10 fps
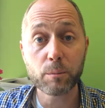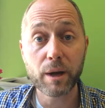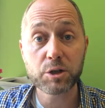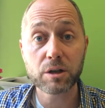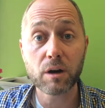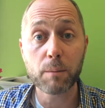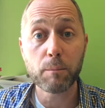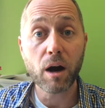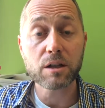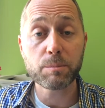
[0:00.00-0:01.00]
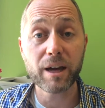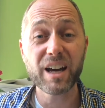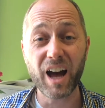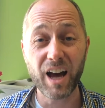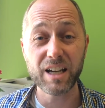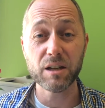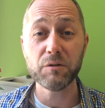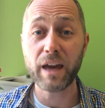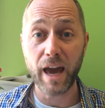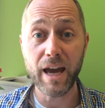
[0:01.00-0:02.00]
formation are marked by a kind
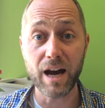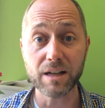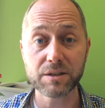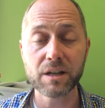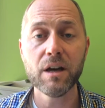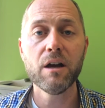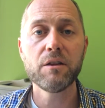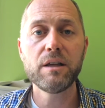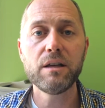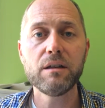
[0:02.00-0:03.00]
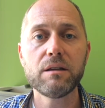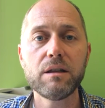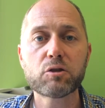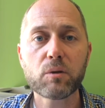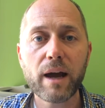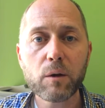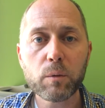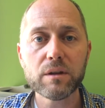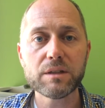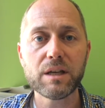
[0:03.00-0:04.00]
of chaos. The
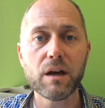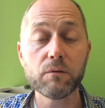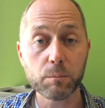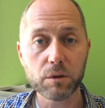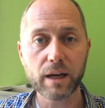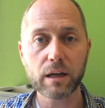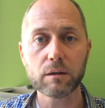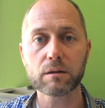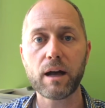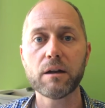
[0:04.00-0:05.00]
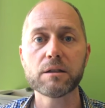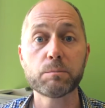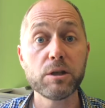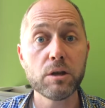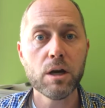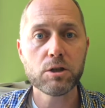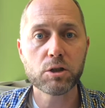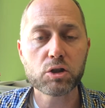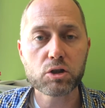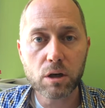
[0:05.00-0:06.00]
tranquility of the molecular cloud has been
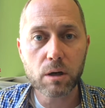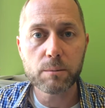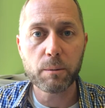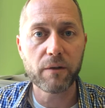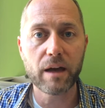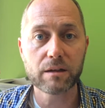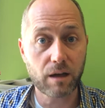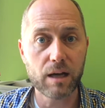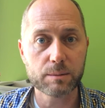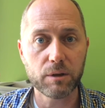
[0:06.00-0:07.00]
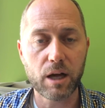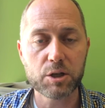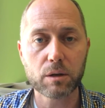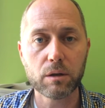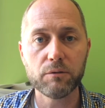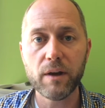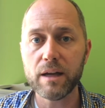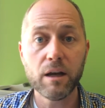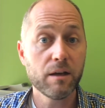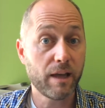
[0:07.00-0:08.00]
disturbed by that cosmological
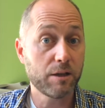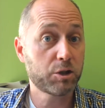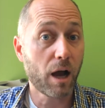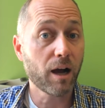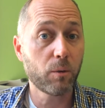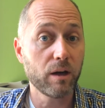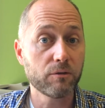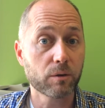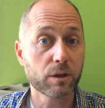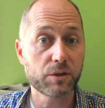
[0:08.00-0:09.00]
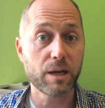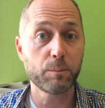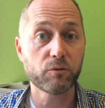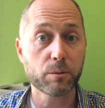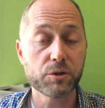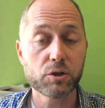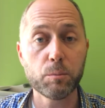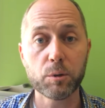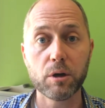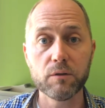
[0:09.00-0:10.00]
event, that shock wave, for example, from a
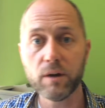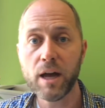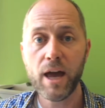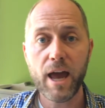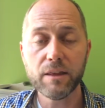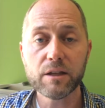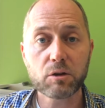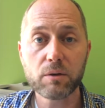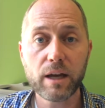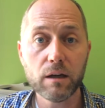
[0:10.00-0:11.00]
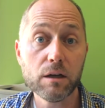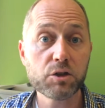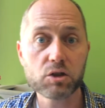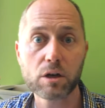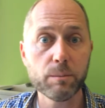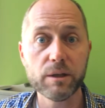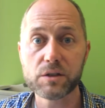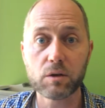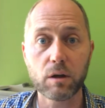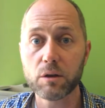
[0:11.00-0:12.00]
supernova, and that's created a
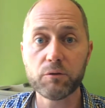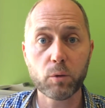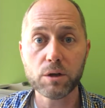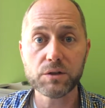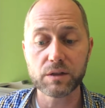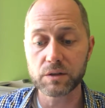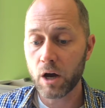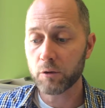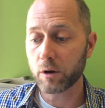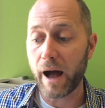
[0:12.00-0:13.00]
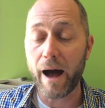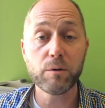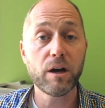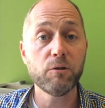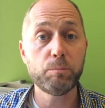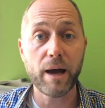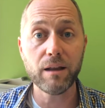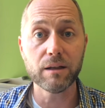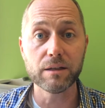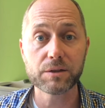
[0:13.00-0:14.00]
disturbance in all of the forces. They're out of
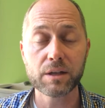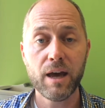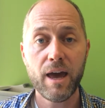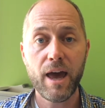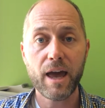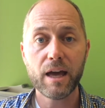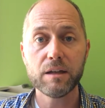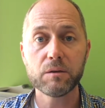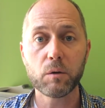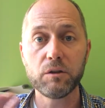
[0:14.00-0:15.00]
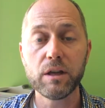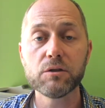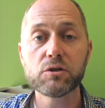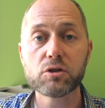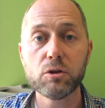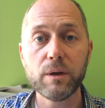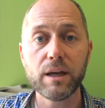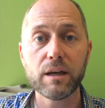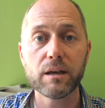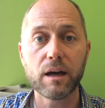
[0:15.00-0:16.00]
balance. And the
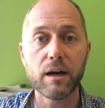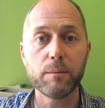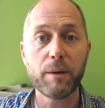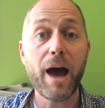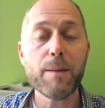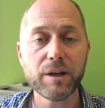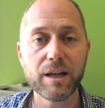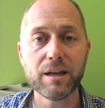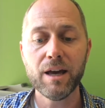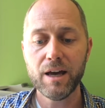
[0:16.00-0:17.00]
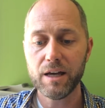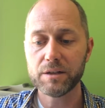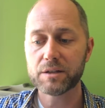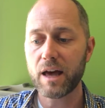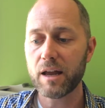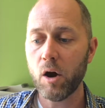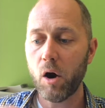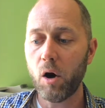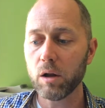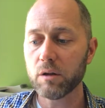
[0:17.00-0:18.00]
ensuing happening is that
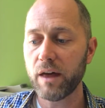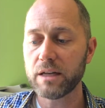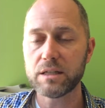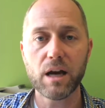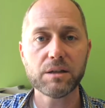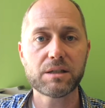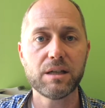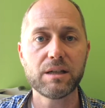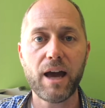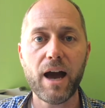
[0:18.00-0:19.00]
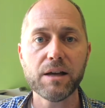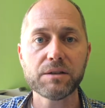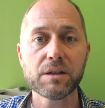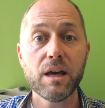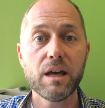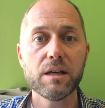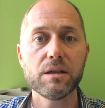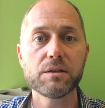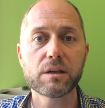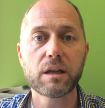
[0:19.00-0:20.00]
all of that dust and gas
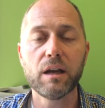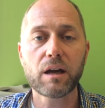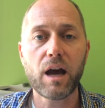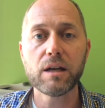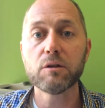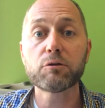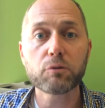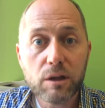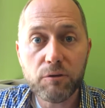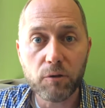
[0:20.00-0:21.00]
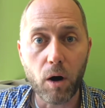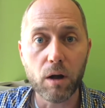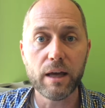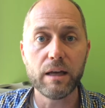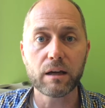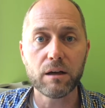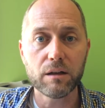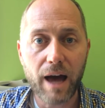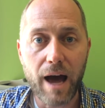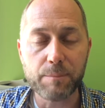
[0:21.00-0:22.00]
is in a kind of free fall, in a
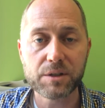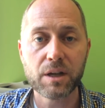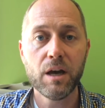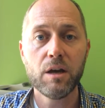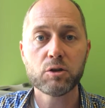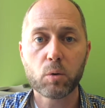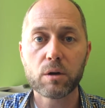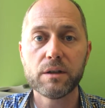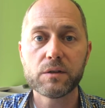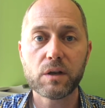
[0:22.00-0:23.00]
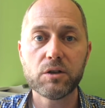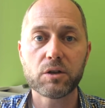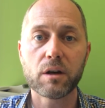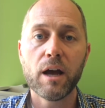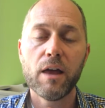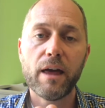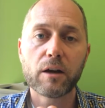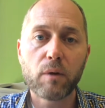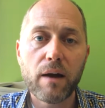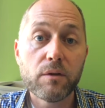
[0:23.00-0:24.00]
collapse toward the center,
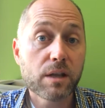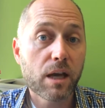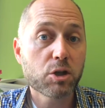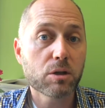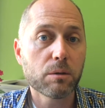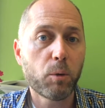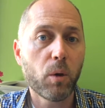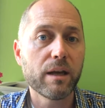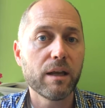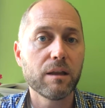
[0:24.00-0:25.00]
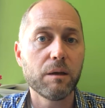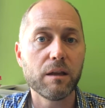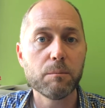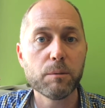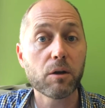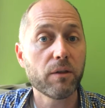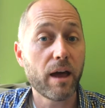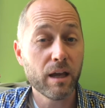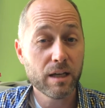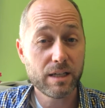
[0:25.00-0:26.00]
that gravitational point in the middle,
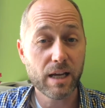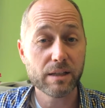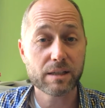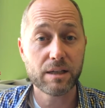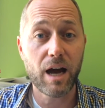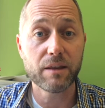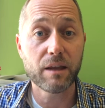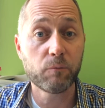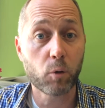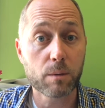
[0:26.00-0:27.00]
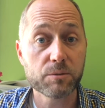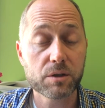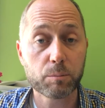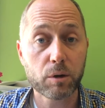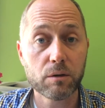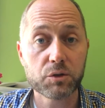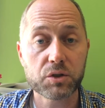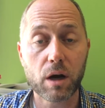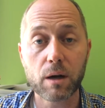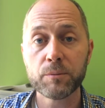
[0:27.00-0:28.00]
that dense knot that forms the
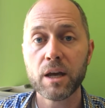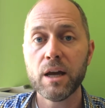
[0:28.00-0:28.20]
protostar.